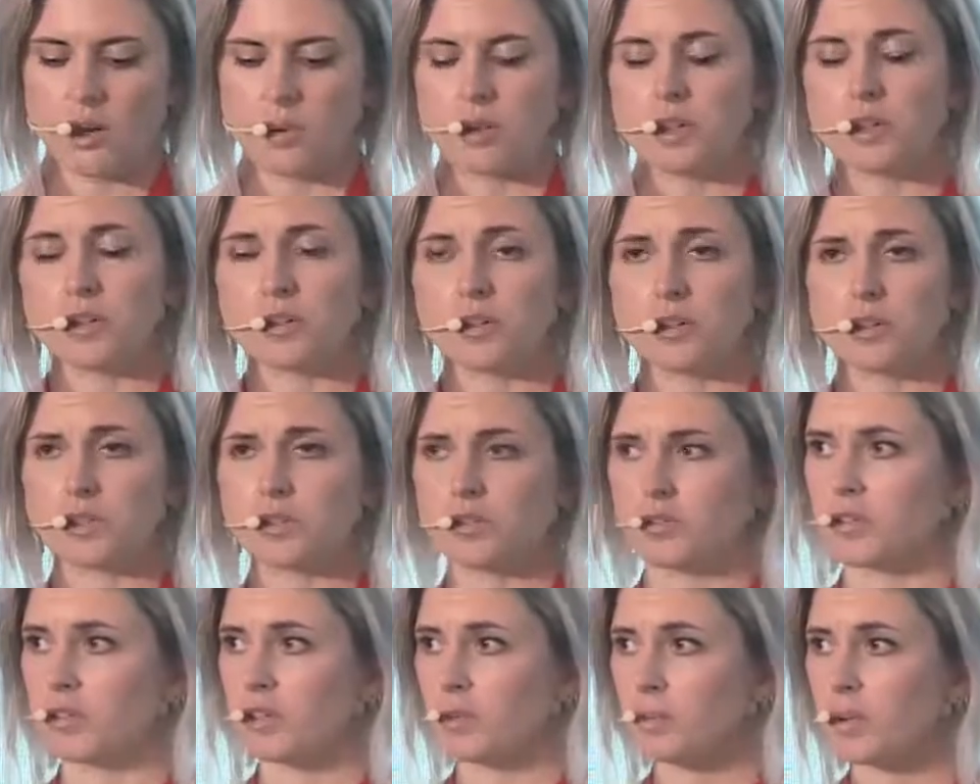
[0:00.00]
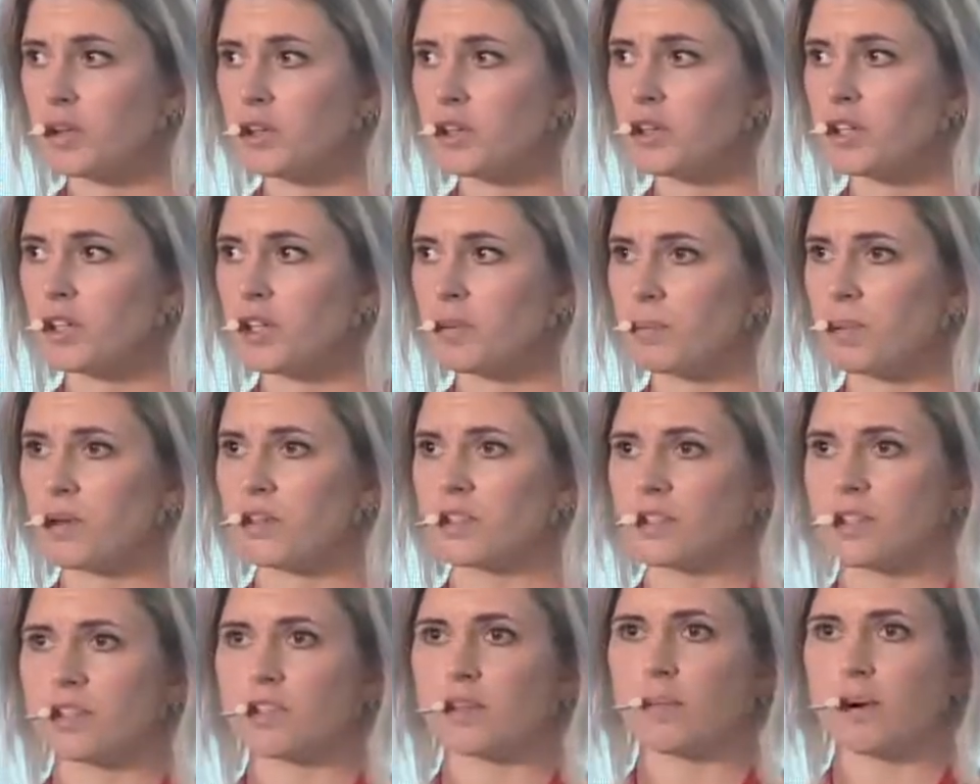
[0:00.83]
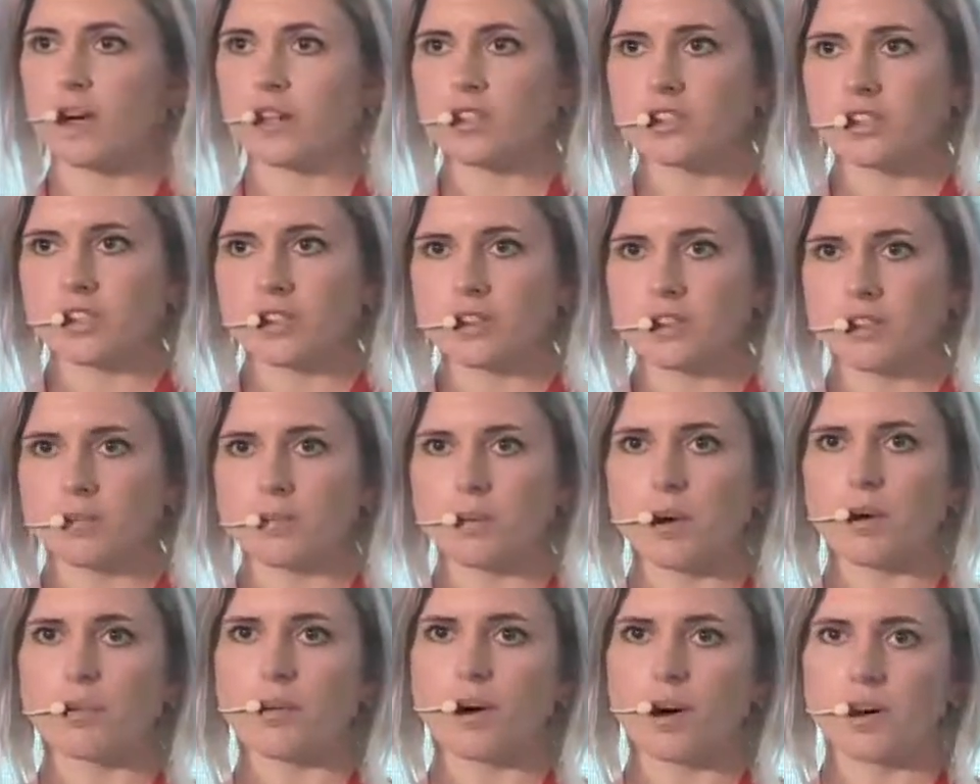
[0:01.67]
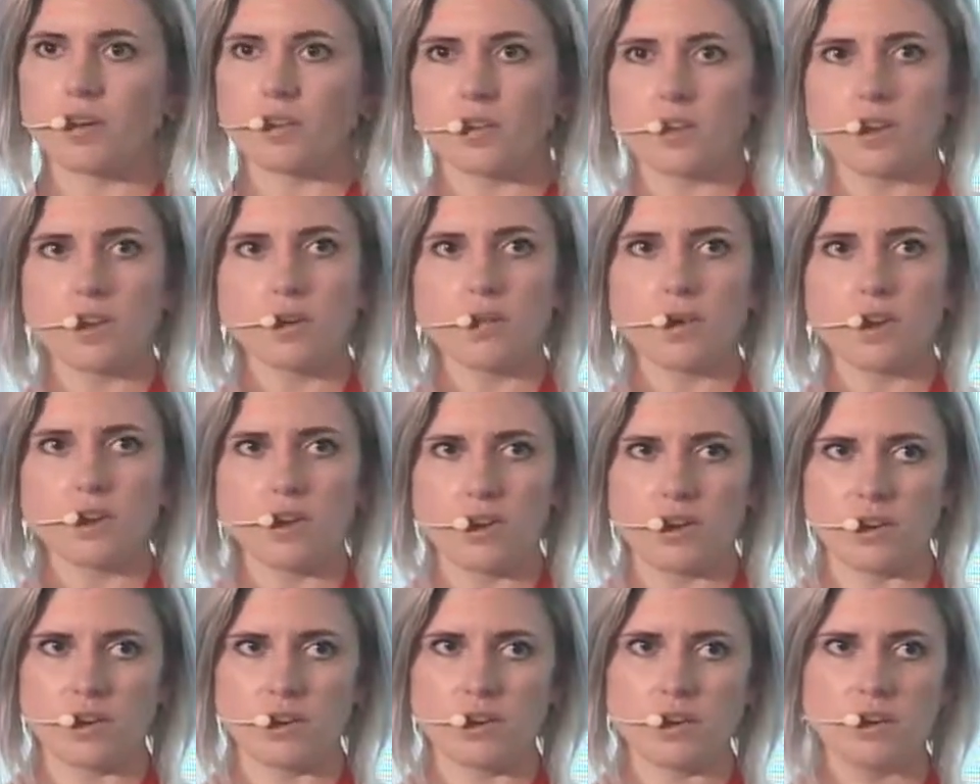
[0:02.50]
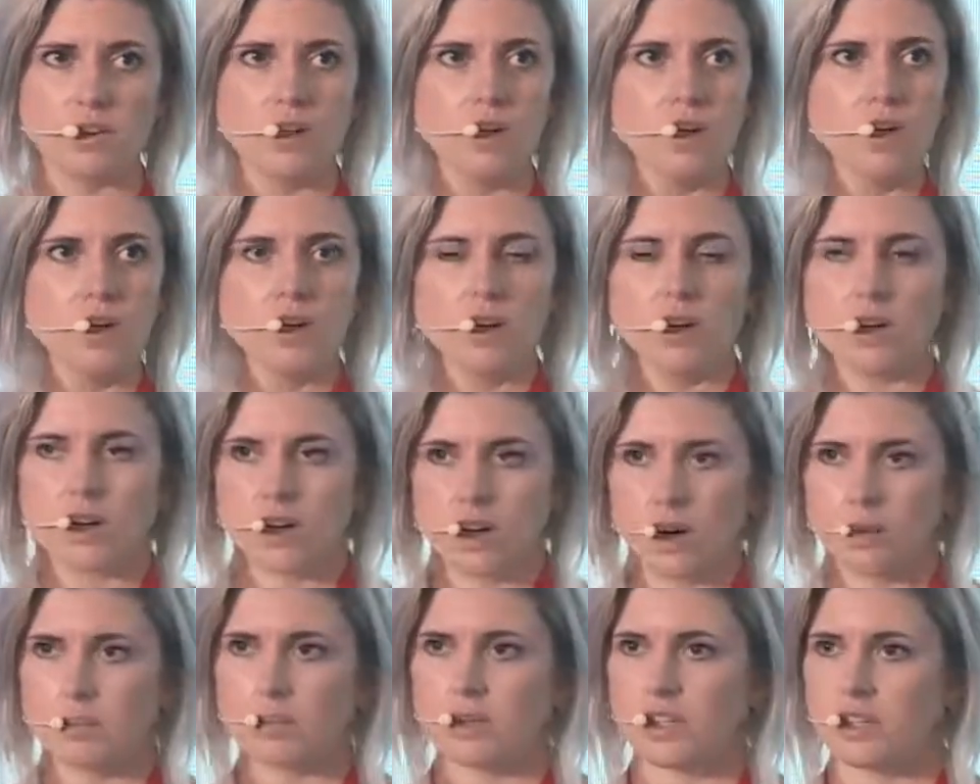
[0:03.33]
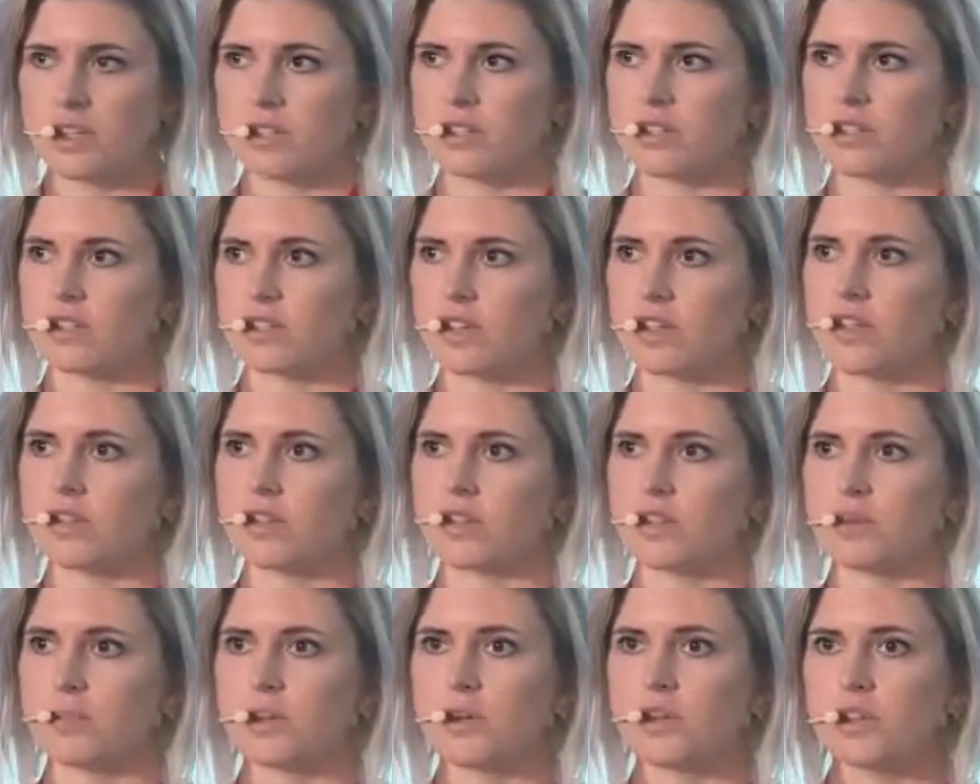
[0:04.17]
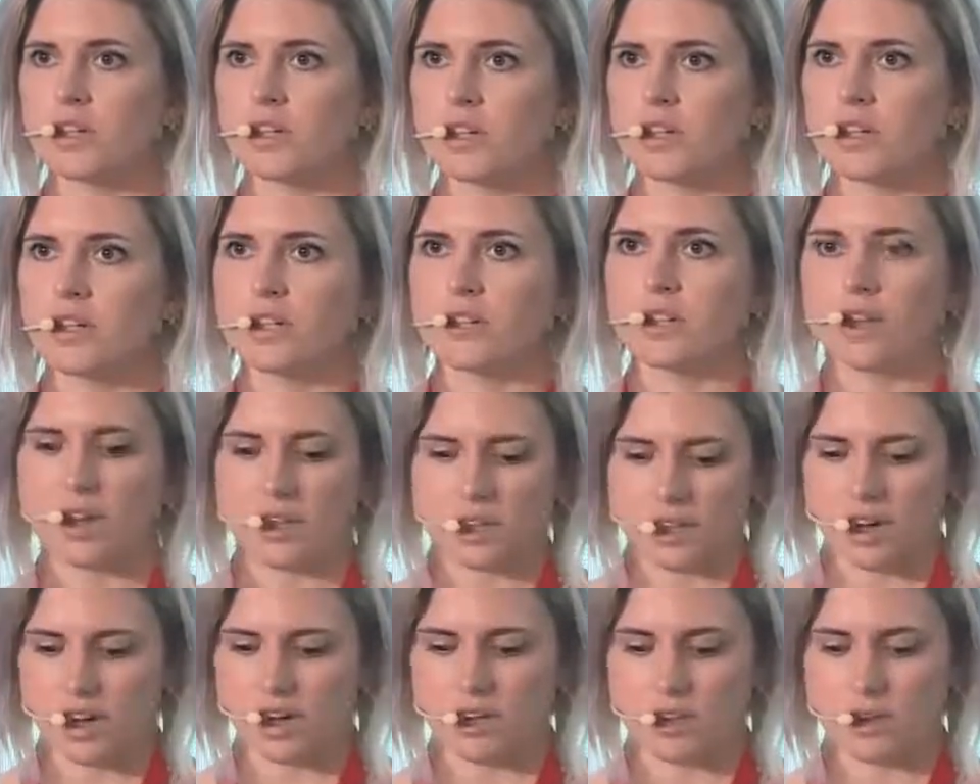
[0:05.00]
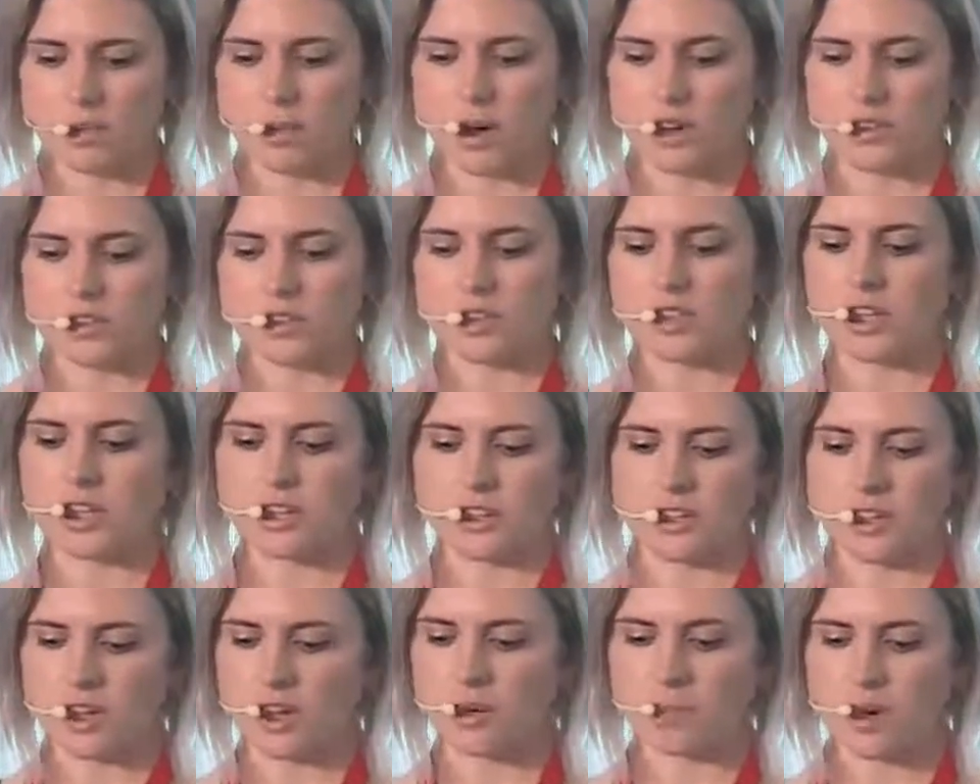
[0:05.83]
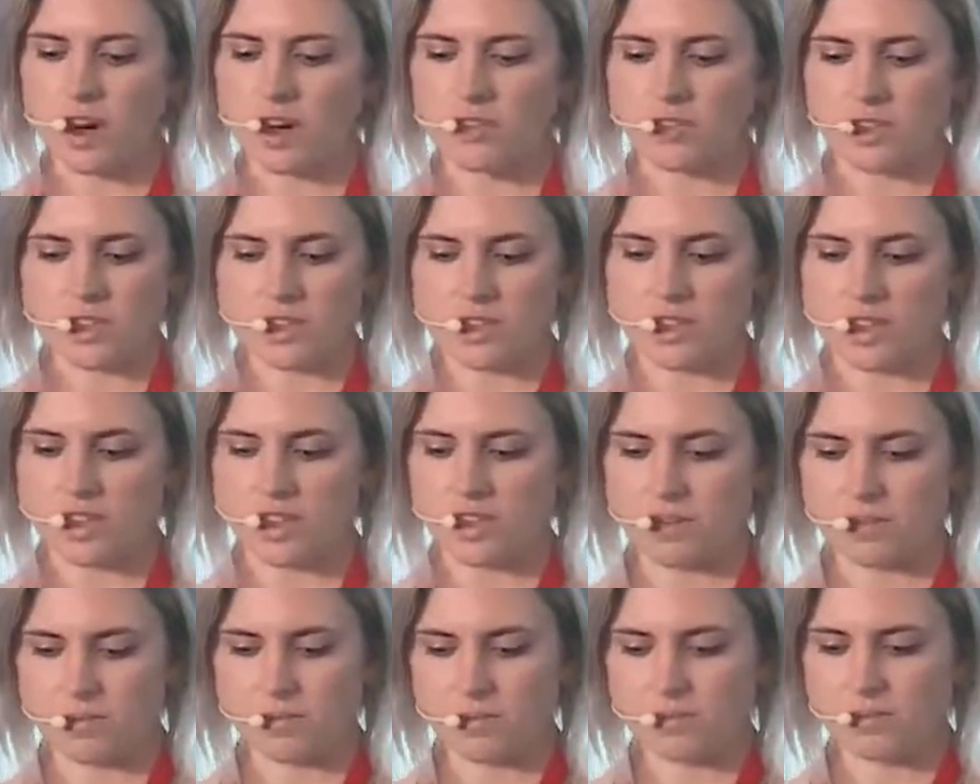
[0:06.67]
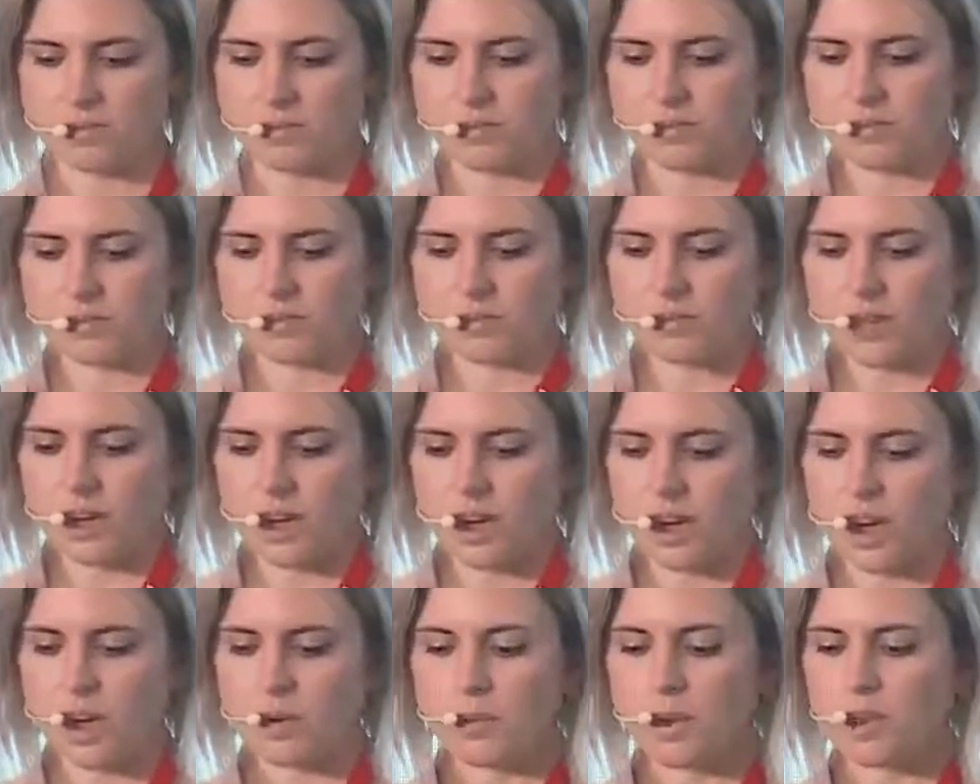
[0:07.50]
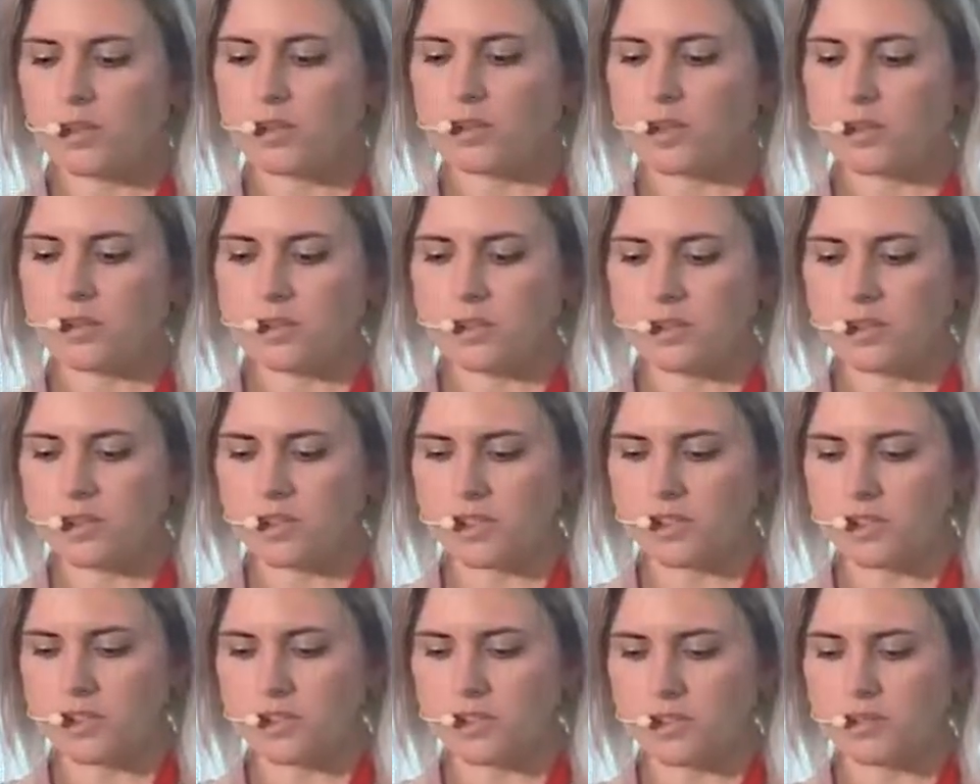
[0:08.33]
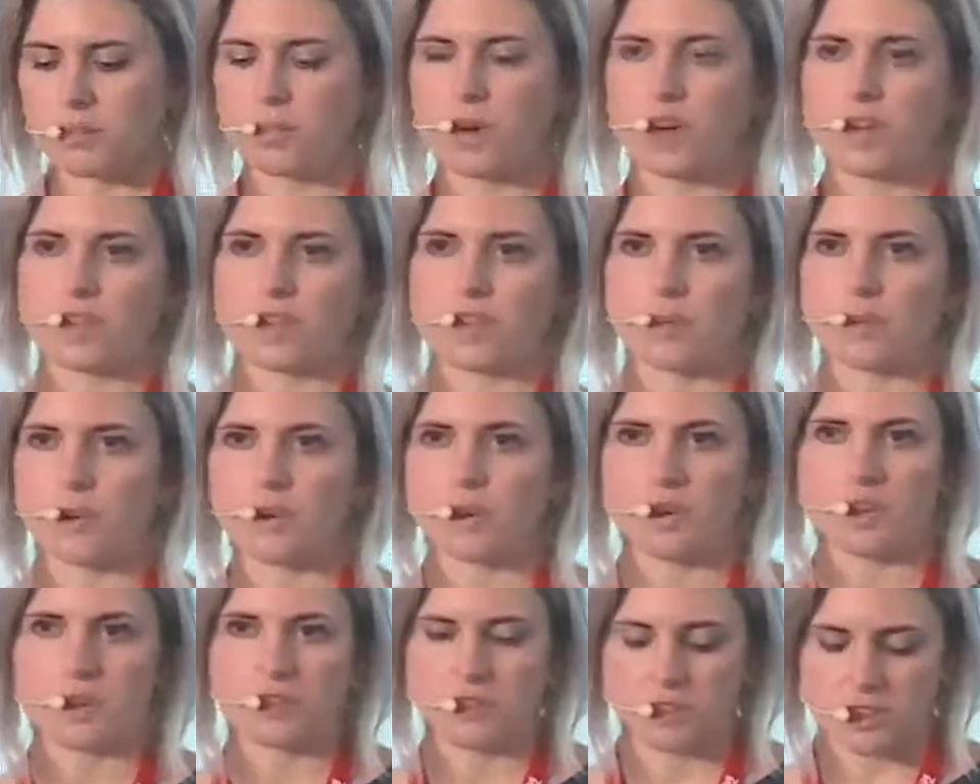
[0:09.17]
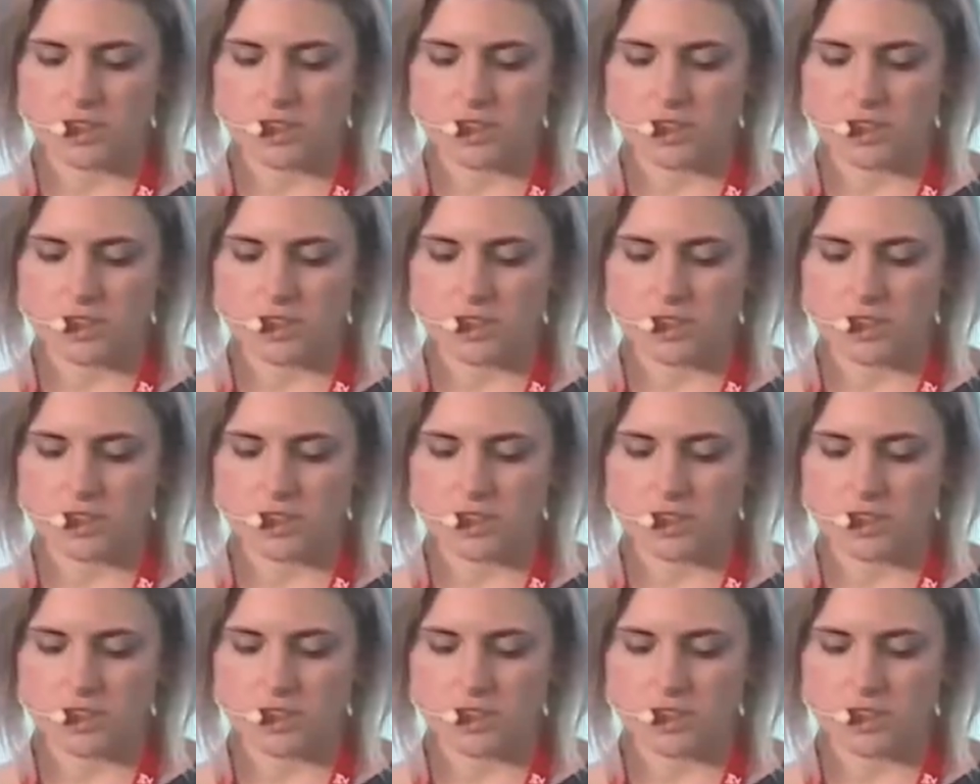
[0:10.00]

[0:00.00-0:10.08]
We do this through community participation by partnering with other companies in the community that care about security and privacy. And we also do this by supporting